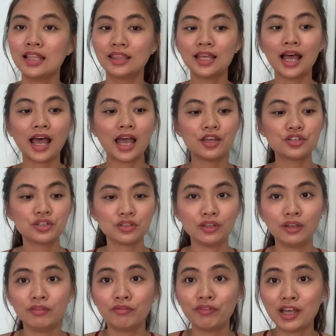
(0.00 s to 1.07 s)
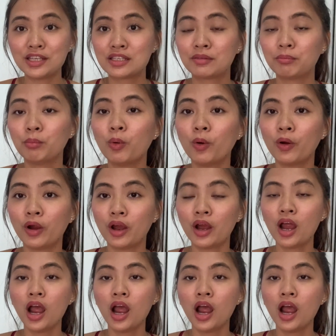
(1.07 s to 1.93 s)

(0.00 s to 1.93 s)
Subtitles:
that I should invest more